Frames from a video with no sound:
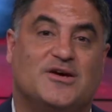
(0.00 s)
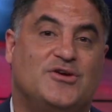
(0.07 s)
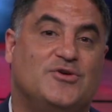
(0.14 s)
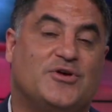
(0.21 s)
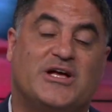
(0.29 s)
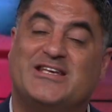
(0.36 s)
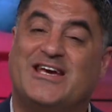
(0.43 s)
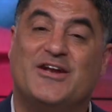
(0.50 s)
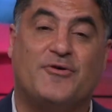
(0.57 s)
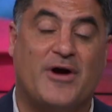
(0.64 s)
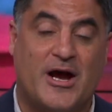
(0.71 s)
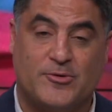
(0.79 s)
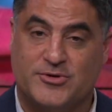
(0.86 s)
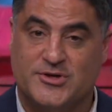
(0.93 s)
You'll get to
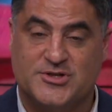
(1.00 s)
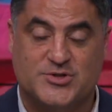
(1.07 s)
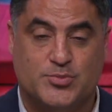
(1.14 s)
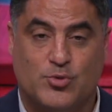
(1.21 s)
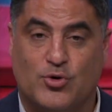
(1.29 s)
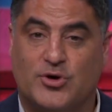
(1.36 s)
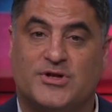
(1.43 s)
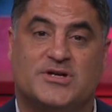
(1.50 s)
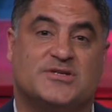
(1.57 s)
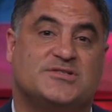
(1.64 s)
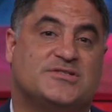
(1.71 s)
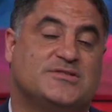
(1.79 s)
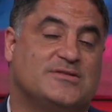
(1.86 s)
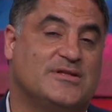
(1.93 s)
interact with us more.
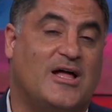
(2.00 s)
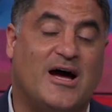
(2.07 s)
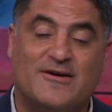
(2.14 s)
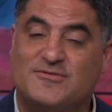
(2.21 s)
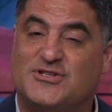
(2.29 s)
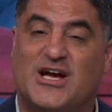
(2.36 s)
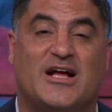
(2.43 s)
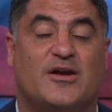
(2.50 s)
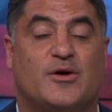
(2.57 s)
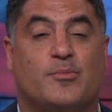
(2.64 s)
There's live chat,